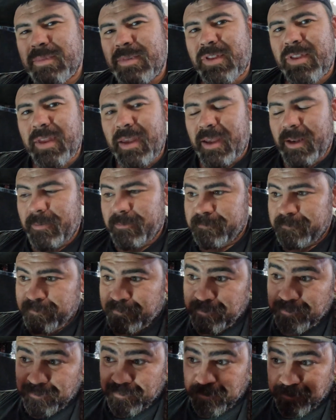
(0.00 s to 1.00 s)
then
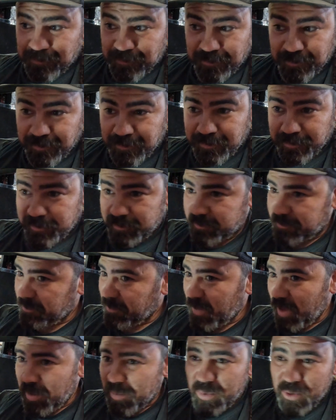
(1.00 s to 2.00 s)

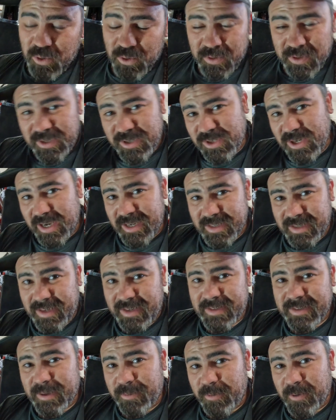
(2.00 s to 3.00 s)
put this jack
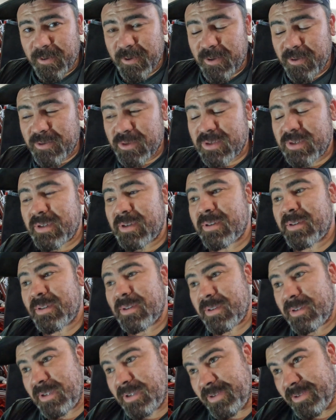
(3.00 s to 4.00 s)
stand somewhere else,
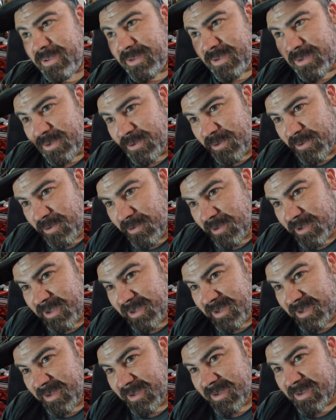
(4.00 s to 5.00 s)
install
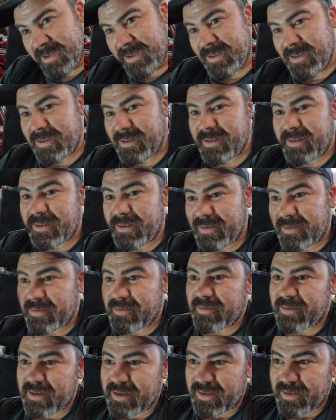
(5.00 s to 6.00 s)
it,
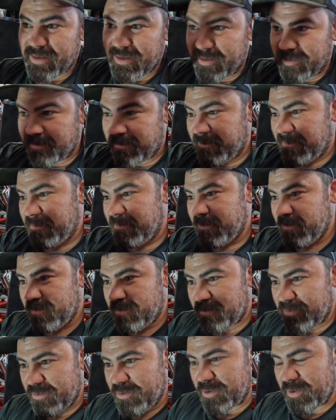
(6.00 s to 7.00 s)
and then
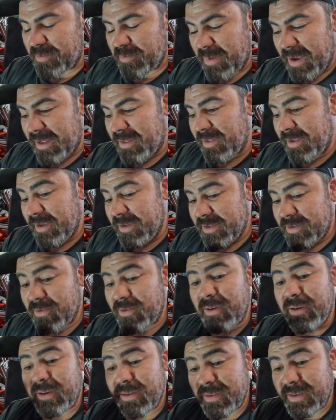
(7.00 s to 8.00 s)
put it back there so
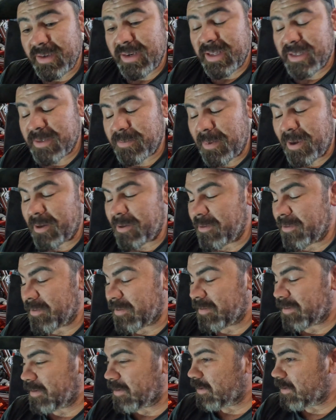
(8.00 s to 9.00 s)
I can get the nuts back
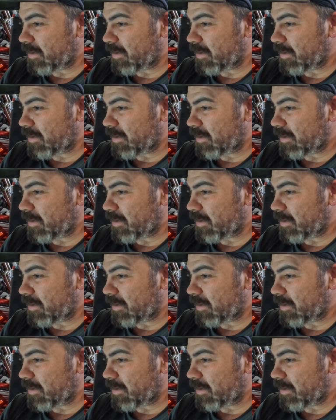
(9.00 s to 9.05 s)
on.